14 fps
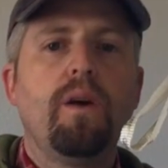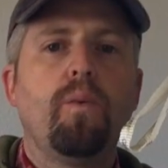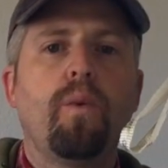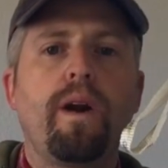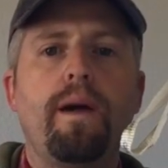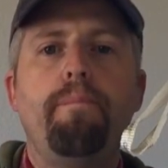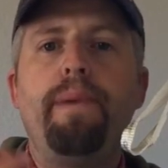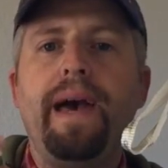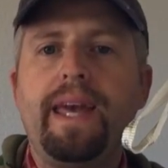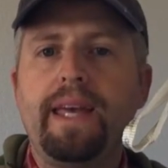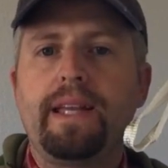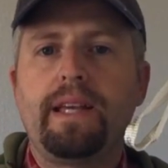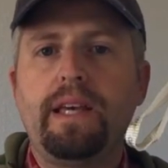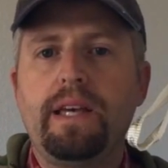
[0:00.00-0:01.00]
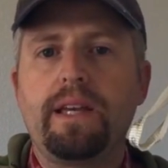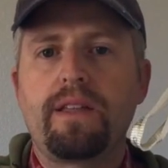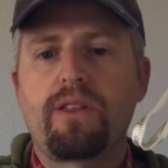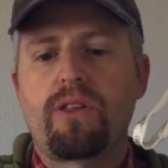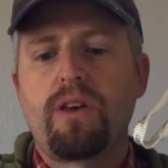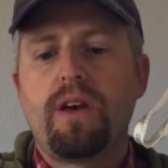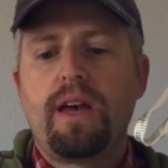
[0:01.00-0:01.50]
Where a Becket
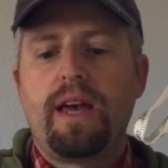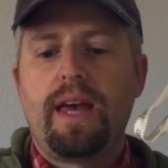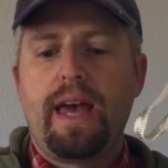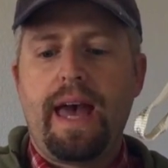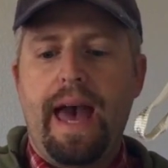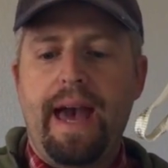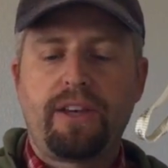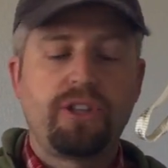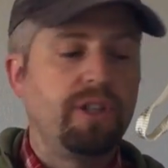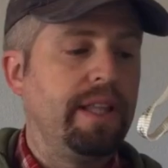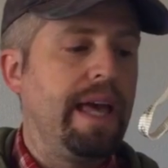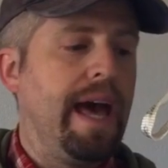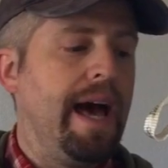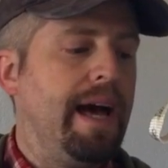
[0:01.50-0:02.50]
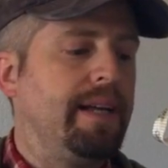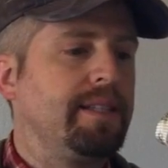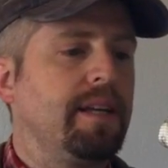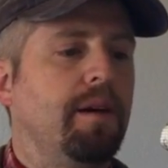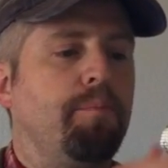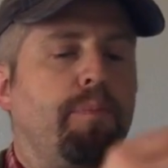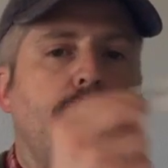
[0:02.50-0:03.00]
hitch actually has
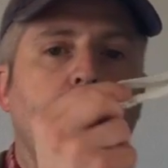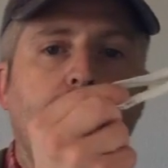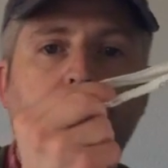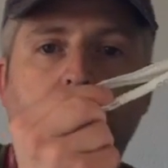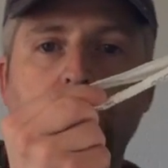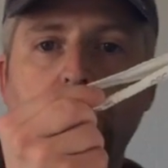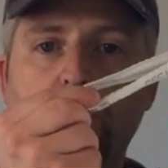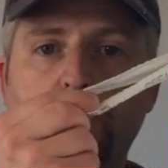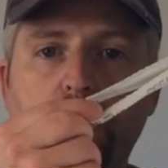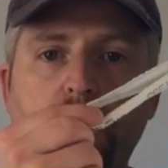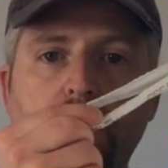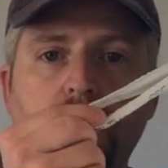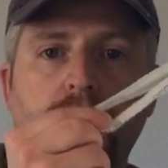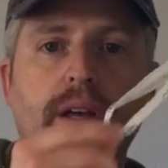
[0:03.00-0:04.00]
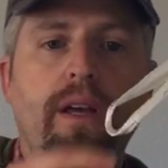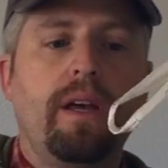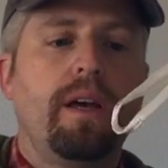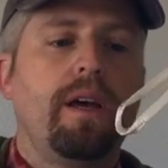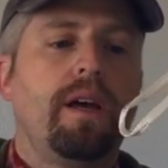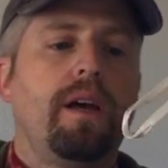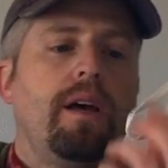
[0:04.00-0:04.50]
a permanent loop
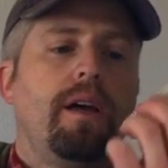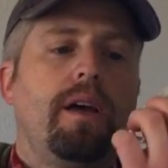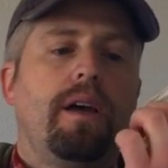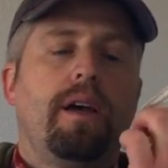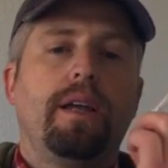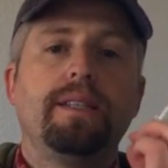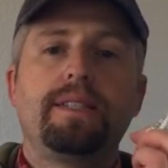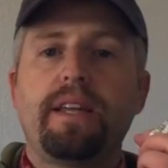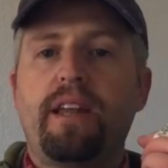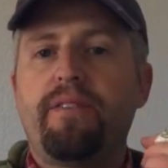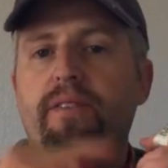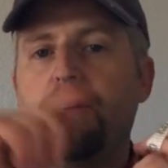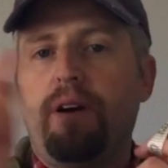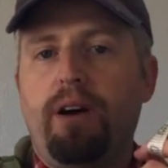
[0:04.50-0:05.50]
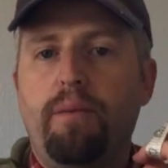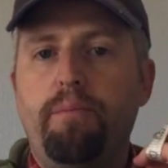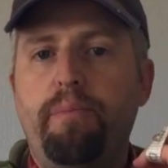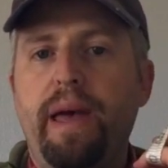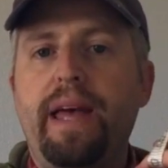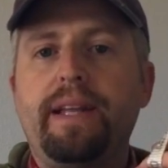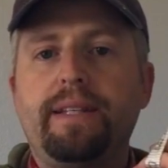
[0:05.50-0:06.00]
instead of a
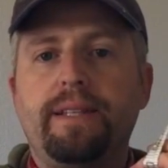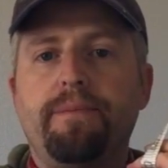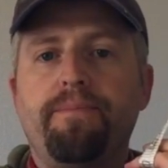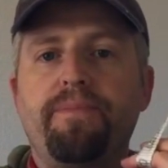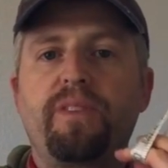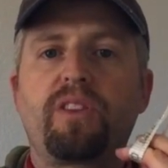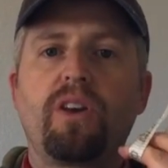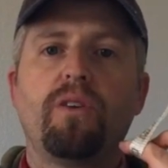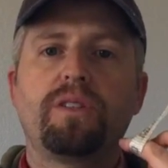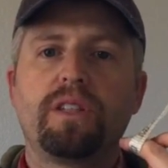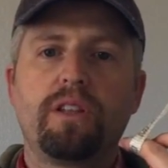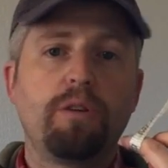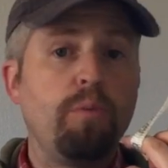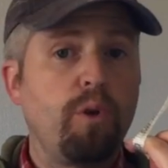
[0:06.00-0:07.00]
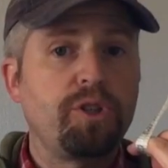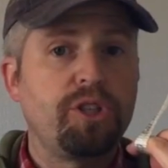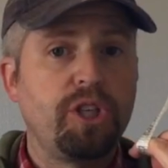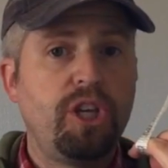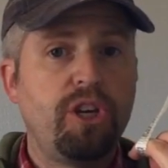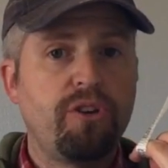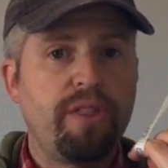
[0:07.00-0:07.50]
bend, so it's a little more
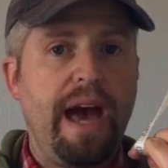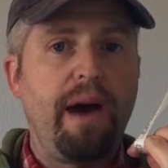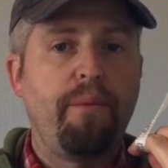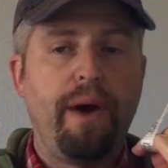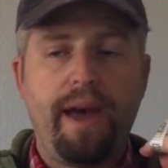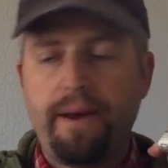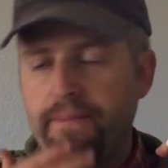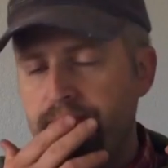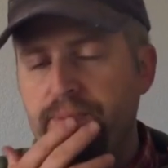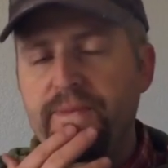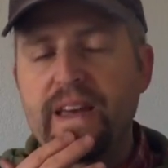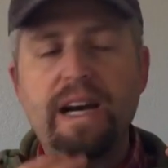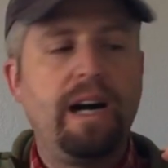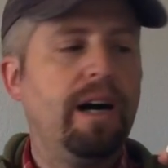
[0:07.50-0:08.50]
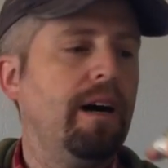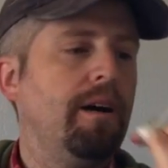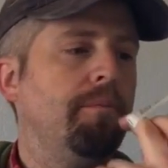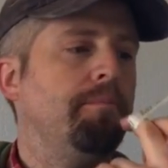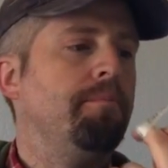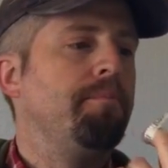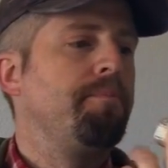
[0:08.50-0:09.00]
secure that way.
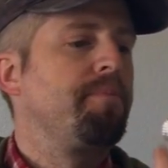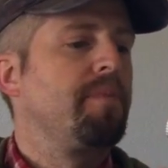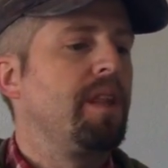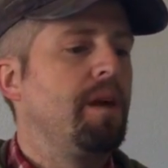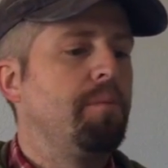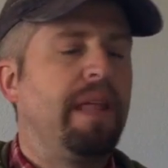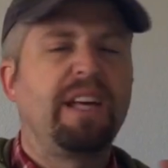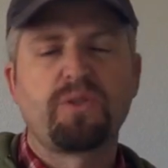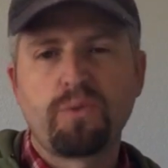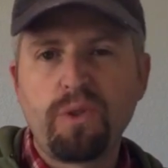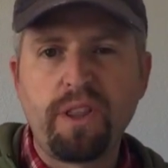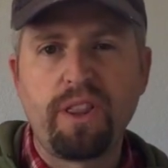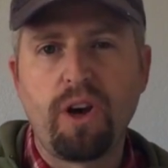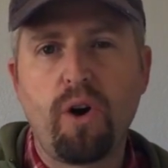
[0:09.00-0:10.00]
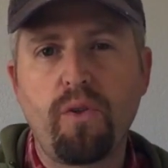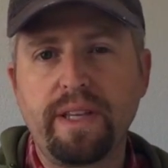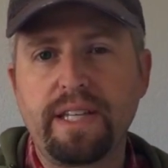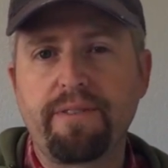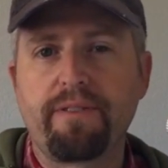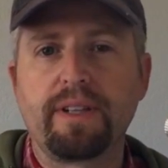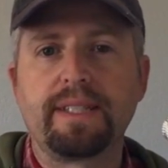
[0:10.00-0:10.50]
But that's really the only
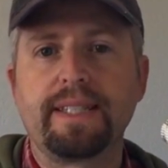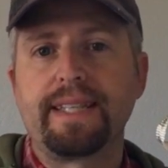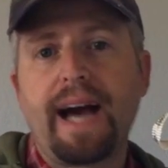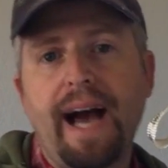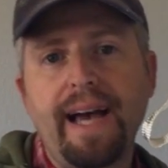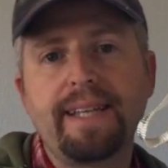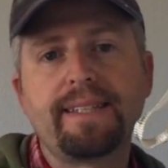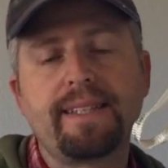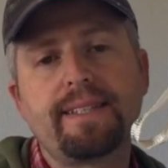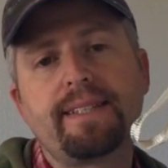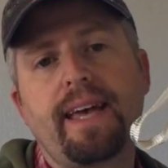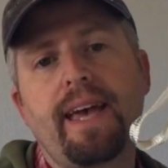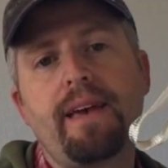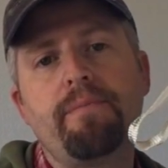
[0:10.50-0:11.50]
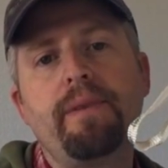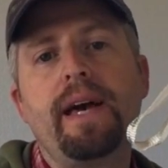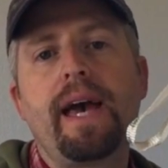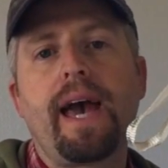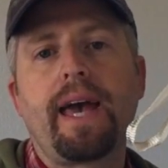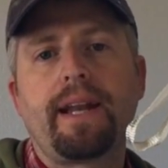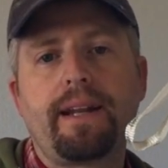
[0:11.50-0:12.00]
difference. It ties the same
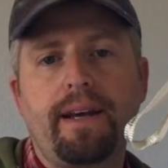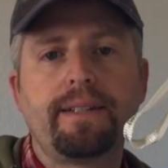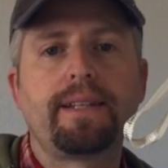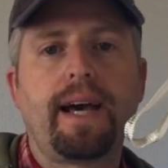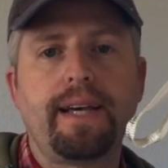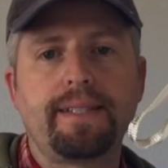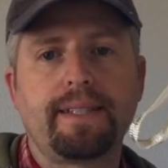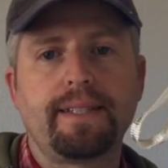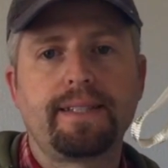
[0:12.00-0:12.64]
and it unties the